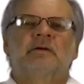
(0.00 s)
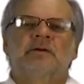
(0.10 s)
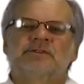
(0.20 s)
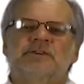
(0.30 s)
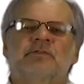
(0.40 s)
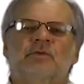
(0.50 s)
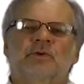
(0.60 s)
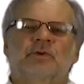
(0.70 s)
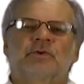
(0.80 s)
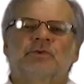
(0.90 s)
received or
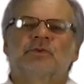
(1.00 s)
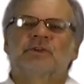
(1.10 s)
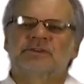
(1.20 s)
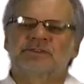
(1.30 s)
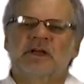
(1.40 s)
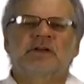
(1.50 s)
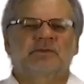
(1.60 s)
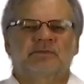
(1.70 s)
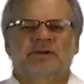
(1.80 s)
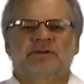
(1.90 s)
accrued to the
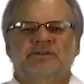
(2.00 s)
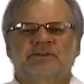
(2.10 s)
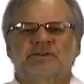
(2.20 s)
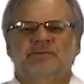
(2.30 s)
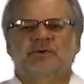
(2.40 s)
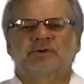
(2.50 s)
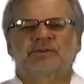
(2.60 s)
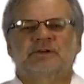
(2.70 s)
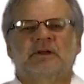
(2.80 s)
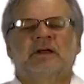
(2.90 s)
estate of any deceased
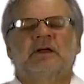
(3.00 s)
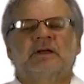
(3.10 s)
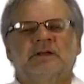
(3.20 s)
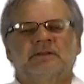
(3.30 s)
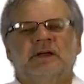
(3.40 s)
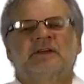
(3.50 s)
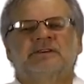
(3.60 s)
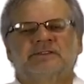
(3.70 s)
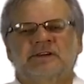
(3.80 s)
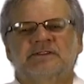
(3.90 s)
person that
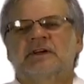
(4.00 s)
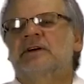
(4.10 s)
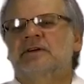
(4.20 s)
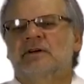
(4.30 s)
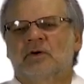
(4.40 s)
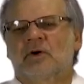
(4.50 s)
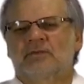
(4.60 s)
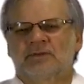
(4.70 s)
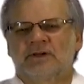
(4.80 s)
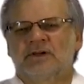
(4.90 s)
is the executor
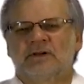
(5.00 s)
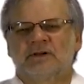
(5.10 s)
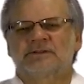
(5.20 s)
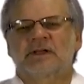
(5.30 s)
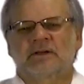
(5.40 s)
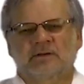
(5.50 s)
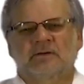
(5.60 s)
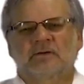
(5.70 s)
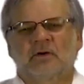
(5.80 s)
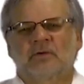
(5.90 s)
of the
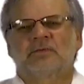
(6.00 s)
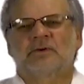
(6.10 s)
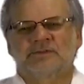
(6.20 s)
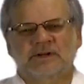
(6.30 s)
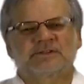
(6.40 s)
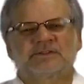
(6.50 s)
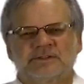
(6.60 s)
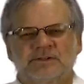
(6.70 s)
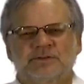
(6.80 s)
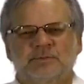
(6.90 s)
estate of such
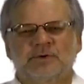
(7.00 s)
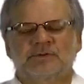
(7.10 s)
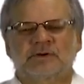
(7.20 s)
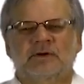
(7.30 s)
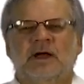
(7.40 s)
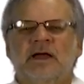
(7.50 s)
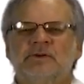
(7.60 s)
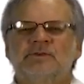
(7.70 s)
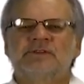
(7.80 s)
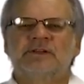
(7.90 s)
deceased person.
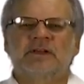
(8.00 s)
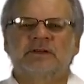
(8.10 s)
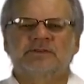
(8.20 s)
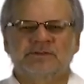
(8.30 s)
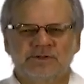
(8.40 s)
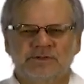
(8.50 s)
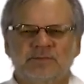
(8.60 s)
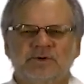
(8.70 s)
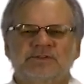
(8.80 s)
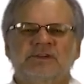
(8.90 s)
Again, you see that deceased
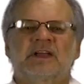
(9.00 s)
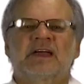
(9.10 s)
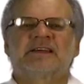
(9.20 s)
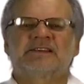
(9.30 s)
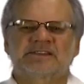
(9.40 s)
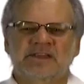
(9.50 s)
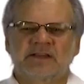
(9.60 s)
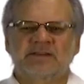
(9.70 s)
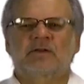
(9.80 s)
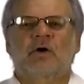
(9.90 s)
person and the
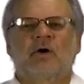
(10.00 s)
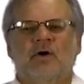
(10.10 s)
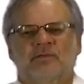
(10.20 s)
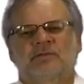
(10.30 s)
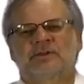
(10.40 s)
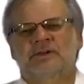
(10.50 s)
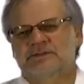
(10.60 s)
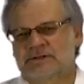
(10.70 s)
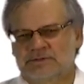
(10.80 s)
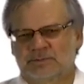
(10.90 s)
estate of the
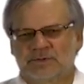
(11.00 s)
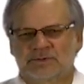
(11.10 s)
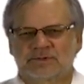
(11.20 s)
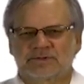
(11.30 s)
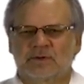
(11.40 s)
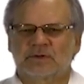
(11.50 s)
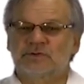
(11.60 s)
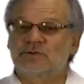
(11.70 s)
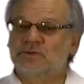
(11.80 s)
deceased person. So the